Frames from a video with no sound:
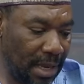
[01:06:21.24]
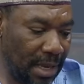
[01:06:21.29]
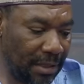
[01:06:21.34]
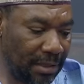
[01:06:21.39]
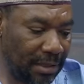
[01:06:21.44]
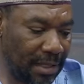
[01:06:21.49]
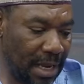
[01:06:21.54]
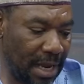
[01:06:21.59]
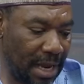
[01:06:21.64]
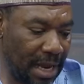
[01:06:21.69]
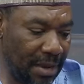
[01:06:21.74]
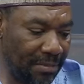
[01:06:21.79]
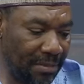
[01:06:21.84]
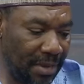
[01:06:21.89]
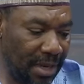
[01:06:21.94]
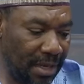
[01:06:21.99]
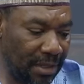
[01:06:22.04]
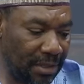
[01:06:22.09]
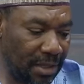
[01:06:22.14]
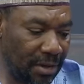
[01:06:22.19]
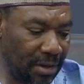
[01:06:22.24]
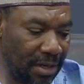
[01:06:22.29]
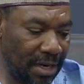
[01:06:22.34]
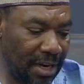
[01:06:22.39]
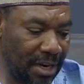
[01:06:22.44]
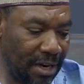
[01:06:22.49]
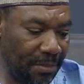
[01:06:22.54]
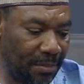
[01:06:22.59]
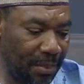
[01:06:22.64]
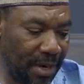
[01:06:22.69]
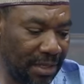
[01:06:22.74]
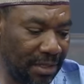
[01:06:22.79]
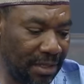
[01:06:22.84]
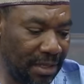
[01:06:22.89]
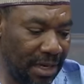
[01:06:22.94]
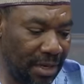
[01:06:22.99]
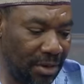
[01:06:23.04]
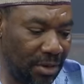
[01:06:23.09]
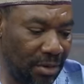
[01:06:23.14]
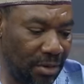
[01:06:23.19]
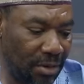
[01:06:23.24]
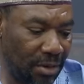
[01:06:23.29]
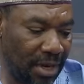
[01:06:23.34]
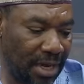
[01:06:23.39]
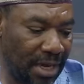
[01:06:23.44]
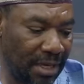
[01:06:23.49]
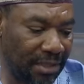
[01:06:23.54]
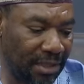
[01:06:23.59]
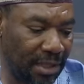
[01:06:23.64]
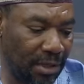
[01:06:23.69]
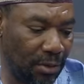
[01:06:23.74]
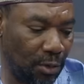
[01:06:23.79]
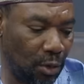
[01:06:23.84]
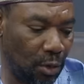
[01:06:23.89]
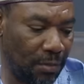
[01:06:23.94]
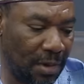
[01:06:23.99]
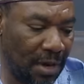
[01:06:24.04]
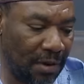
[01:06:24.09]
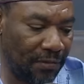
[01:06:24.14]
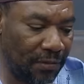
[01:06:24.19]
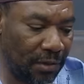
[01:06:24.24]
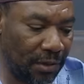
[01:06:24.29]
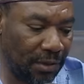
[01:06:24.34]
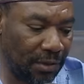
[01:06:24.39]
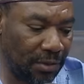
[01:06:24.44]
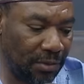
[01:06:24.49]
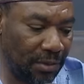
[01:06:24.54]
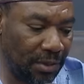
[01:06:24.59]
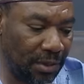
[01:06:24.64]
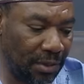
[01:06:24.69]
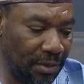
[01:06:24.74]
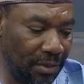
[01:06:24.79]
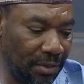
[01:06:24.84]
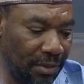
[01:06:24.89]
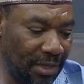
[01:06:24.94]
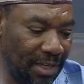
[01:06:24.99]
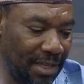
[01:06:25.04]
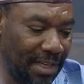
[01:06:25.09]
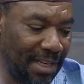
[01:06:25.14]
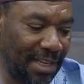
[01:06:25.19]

Esther Ame, is the ordinary president. You know, get single man for studio.